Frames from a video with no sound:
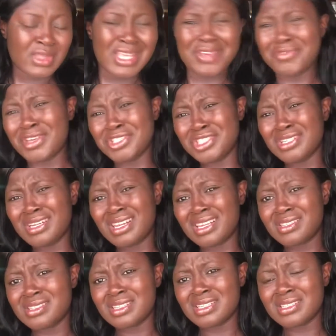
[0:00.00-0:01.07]
If you're a general
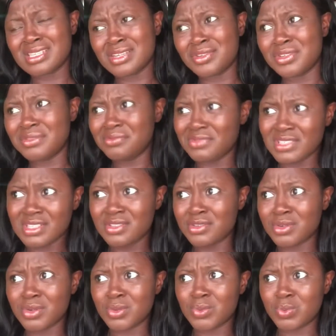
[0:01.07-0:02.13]
art student, I don't really
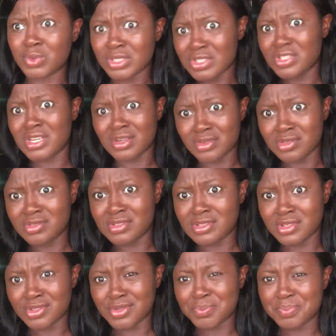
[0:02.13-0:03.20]
know what you are going to
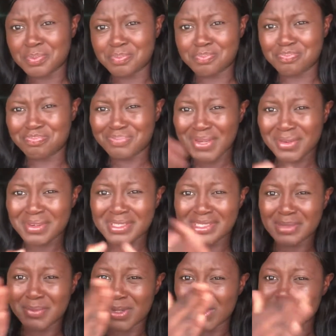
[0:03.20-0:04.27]
tell your parents
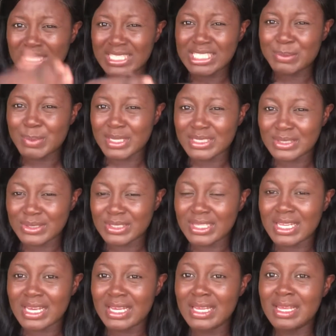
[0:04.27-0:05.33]
about this
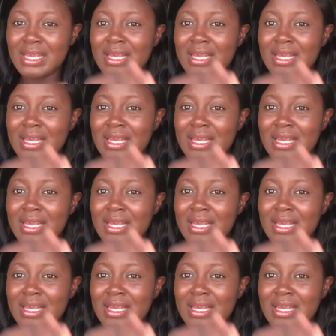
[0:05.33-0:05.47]
particular